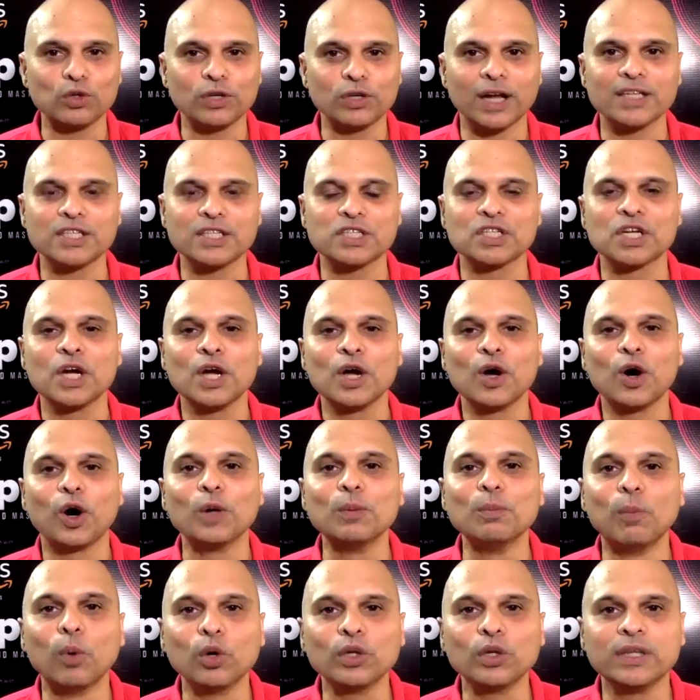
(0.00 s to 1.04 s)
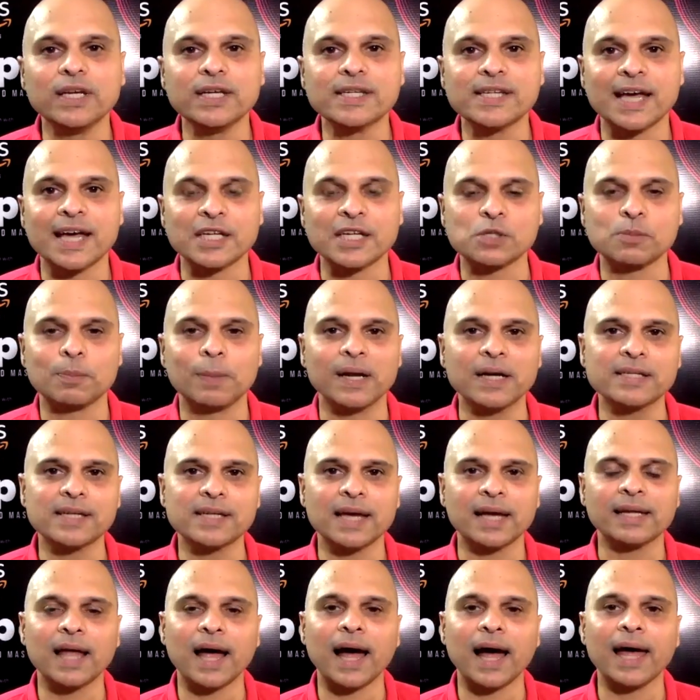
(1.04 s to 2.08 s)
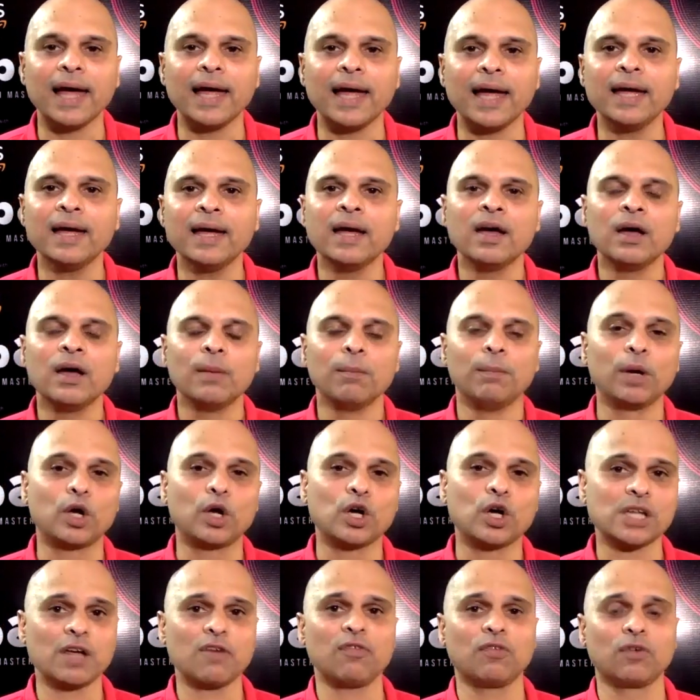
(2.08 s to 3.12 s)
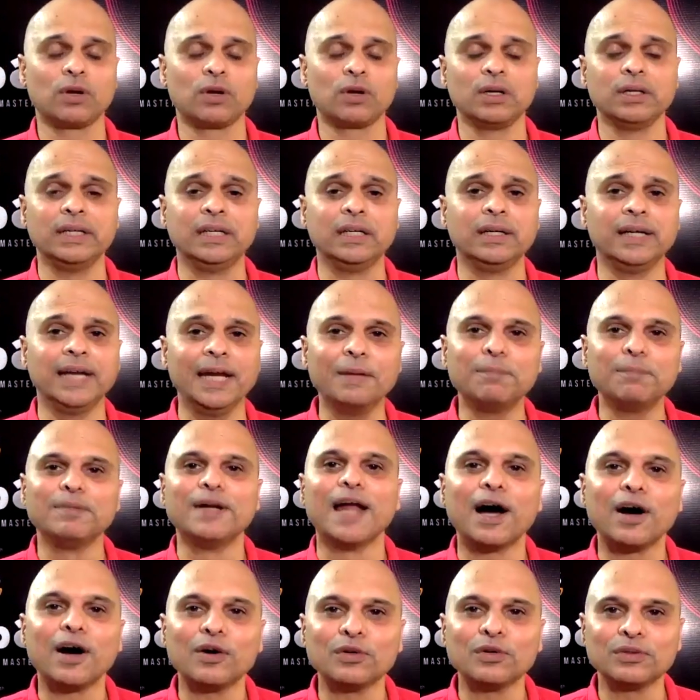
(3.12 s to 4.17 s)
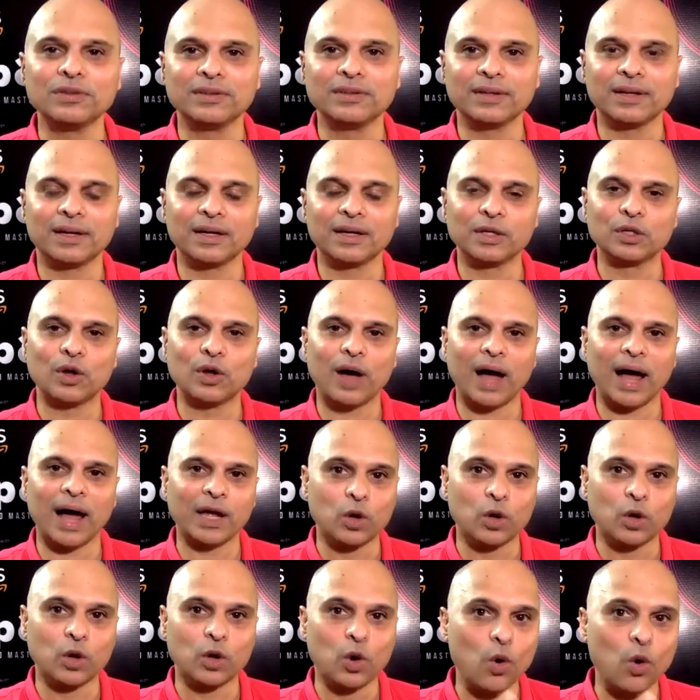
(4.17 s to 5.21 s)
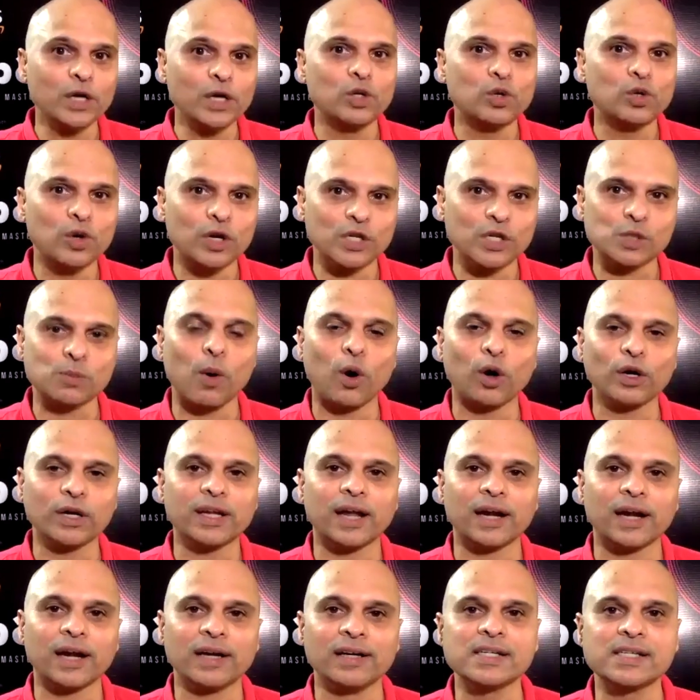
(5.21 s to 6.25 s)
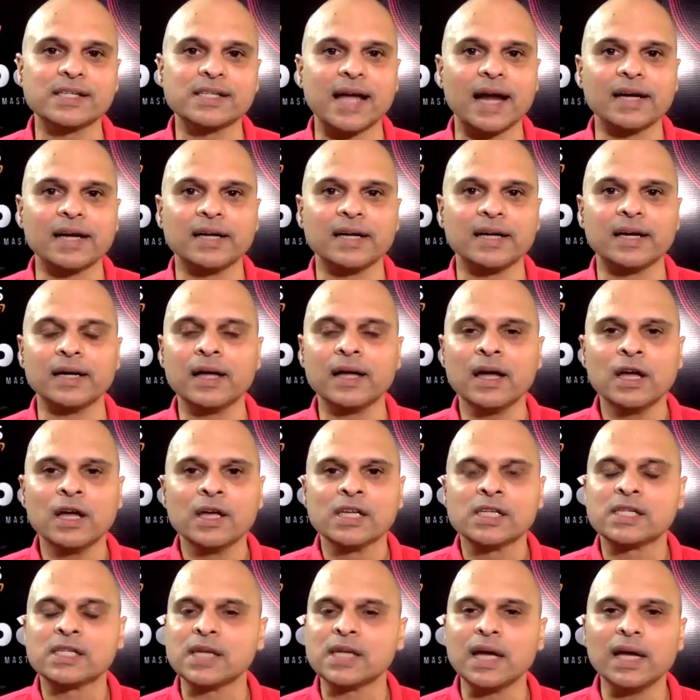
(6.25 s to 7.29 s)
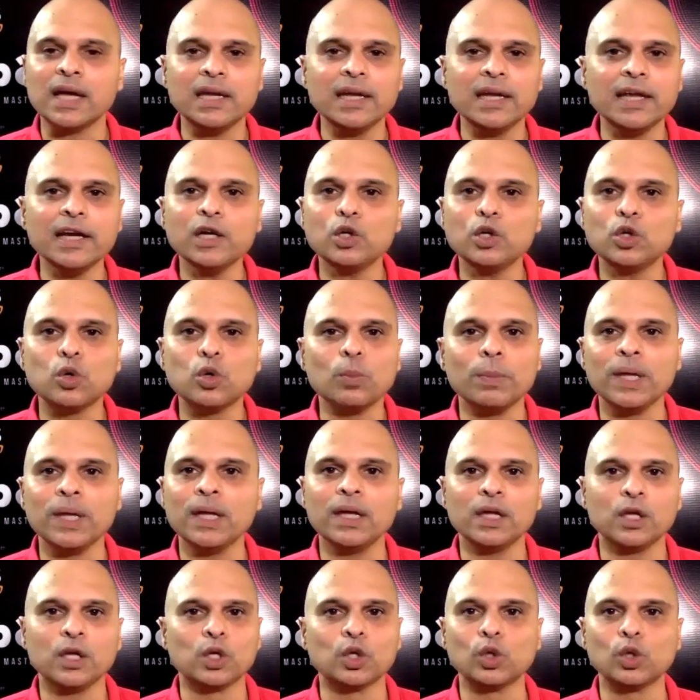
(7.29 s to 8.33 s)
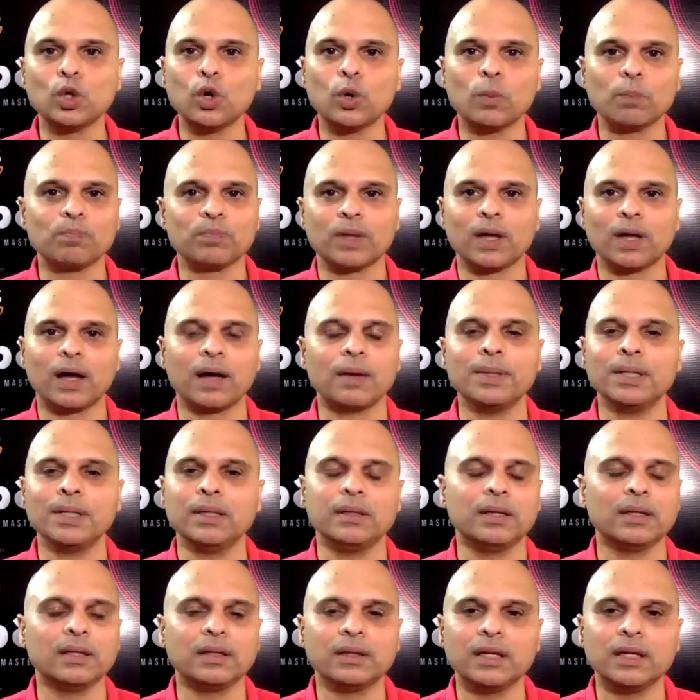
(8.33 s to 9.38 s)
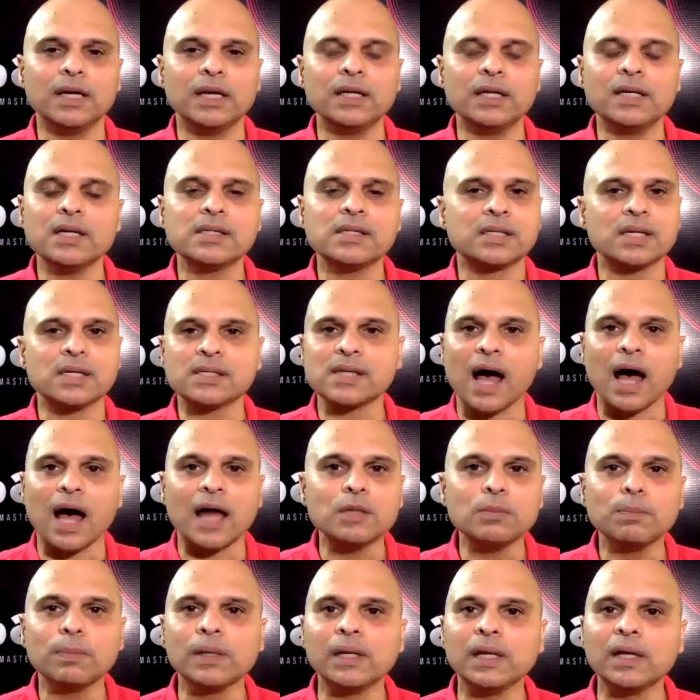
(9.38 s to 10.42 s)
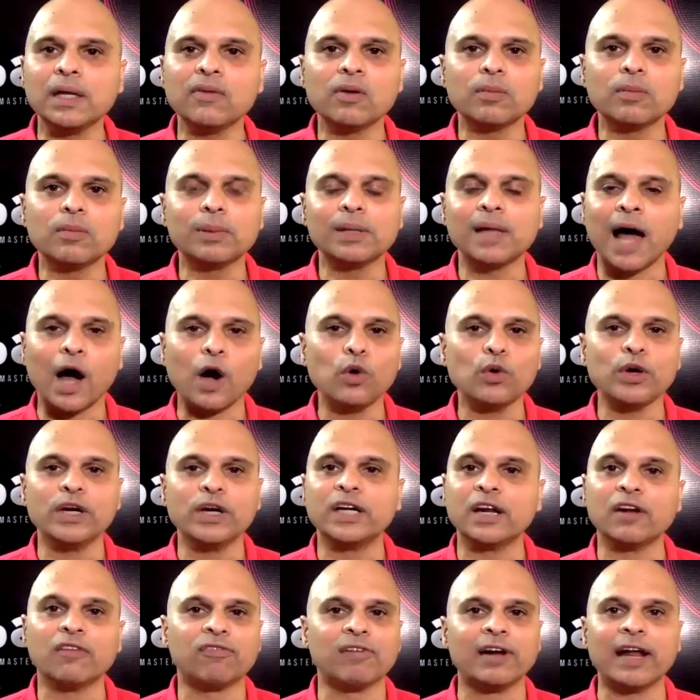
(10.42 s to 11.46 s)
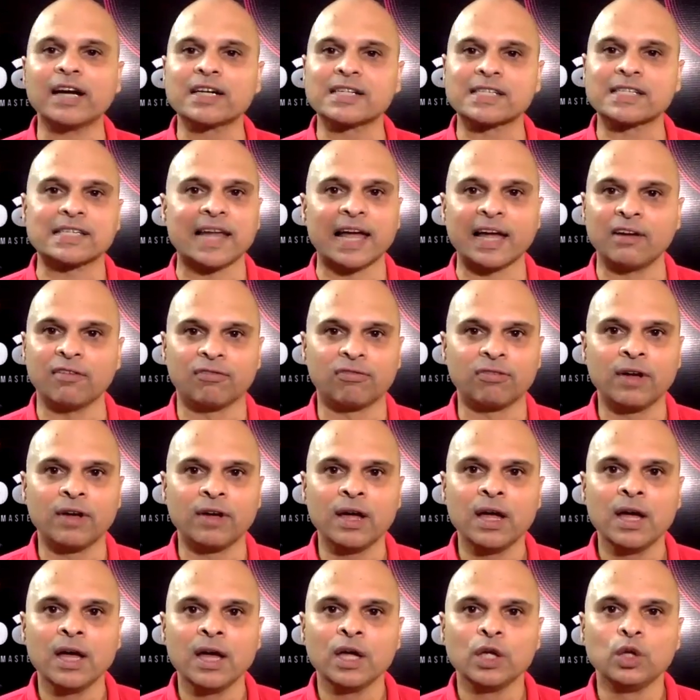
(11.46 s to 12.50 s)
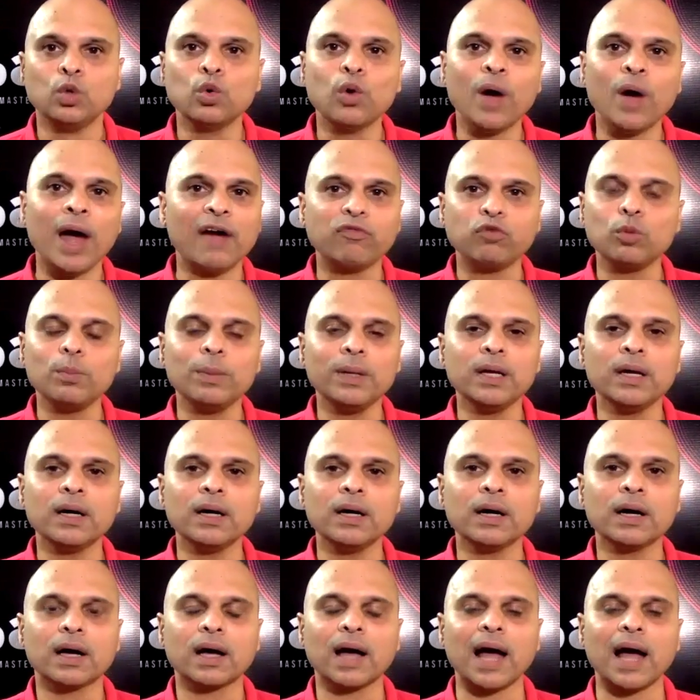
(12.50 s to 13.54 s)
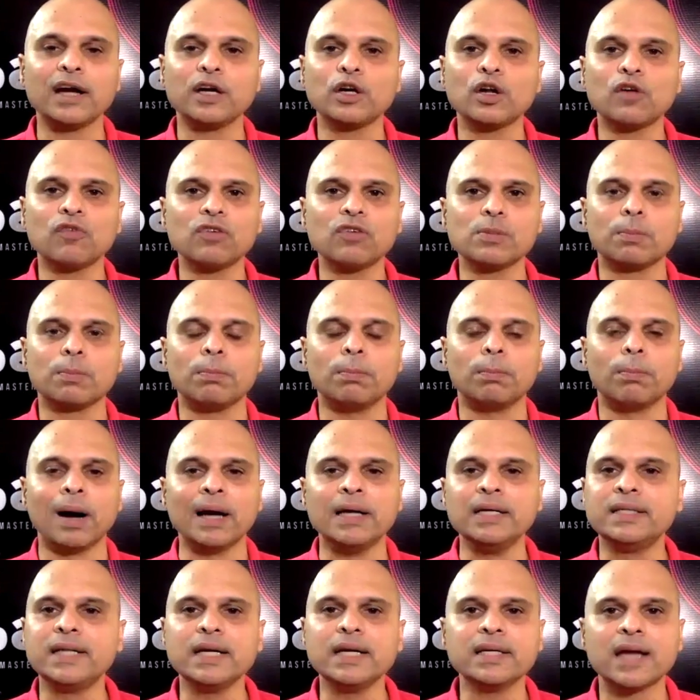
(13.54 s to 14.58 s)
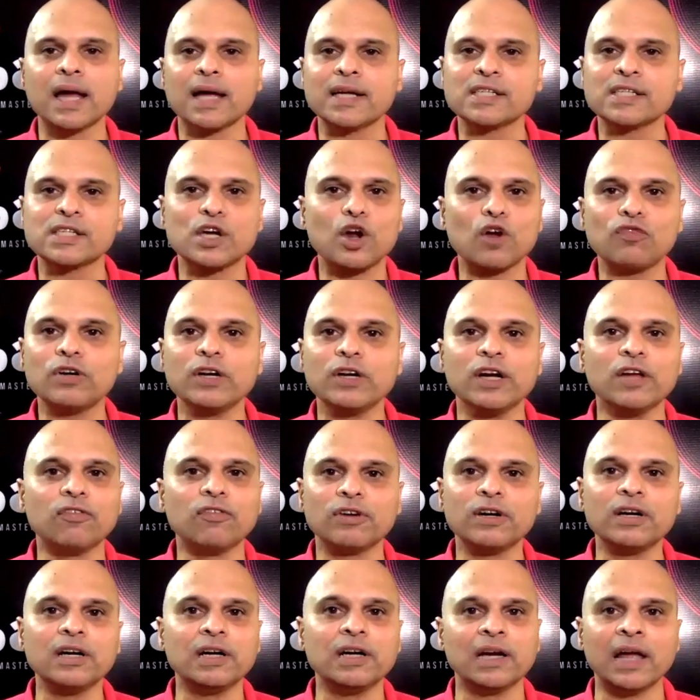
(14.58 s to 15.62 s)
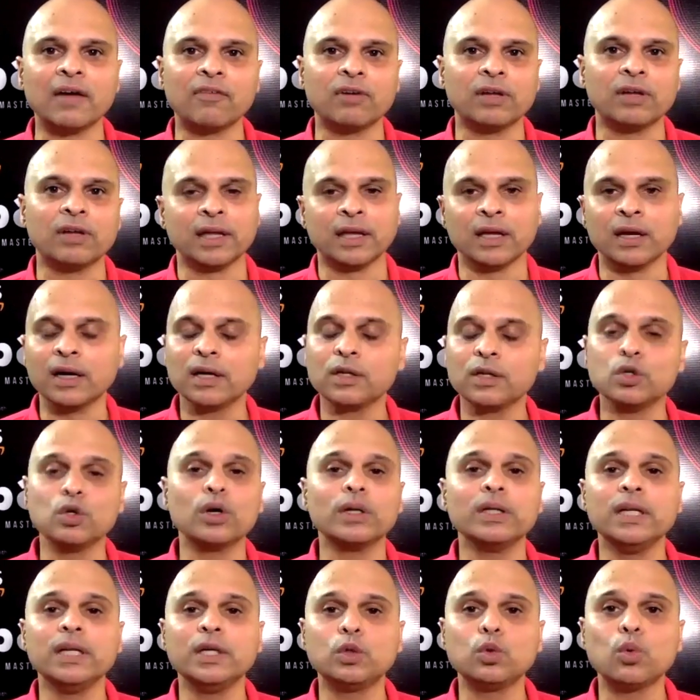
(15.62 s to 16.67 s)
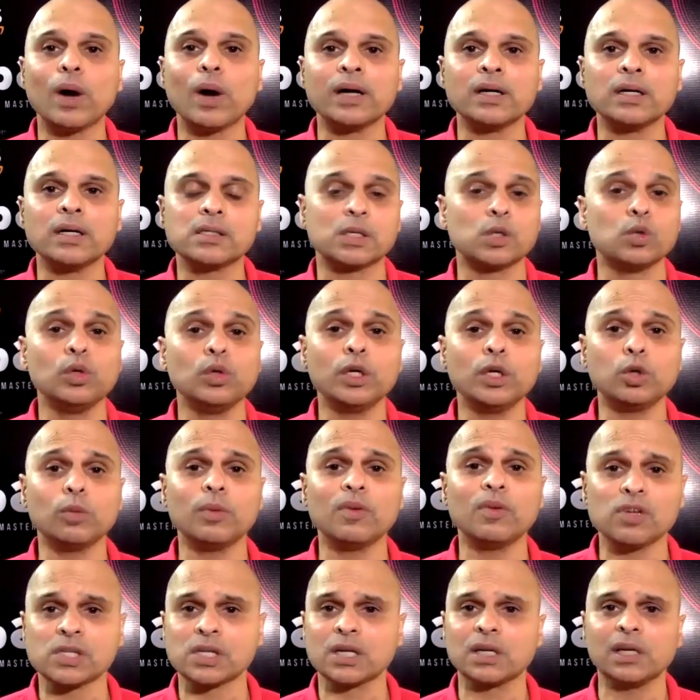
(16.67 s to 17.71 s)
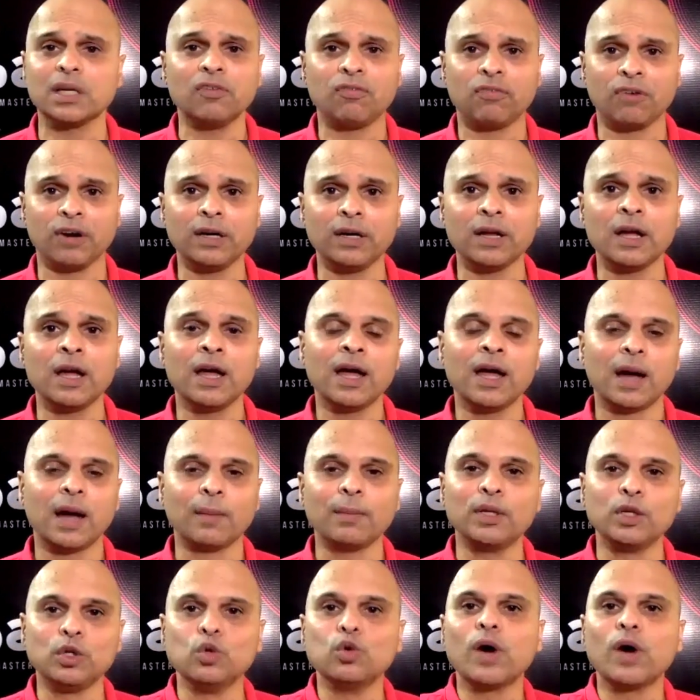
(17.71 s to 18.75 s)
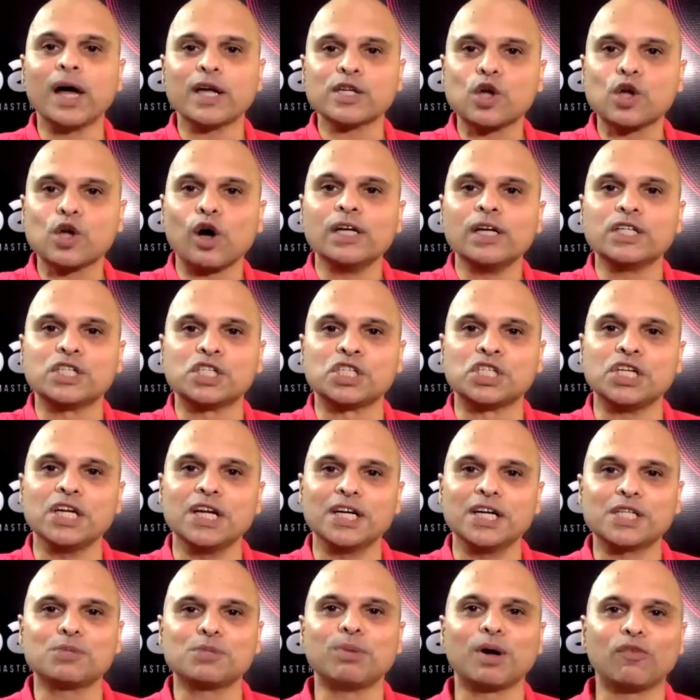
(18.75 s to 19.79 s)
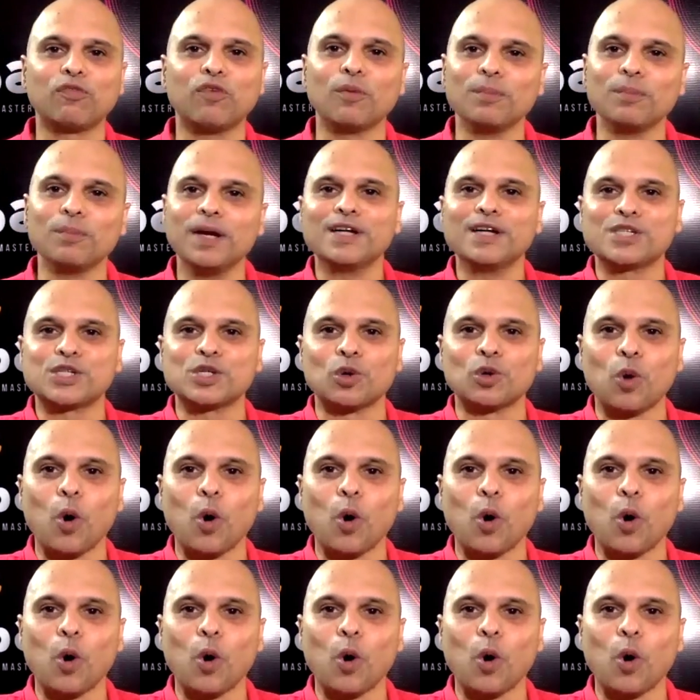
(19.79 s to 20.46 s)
to touch on both these aspects. And I, because I've deep down, you know, I go into a sport and understand it. Sailing to me, you know, I mean, it is just unbelievable how it reflects life. You have to be a kind of a multitasker of a different level. Here you need to understand, you need to be physically fit. I mean, you guys call it sheets, but for me it's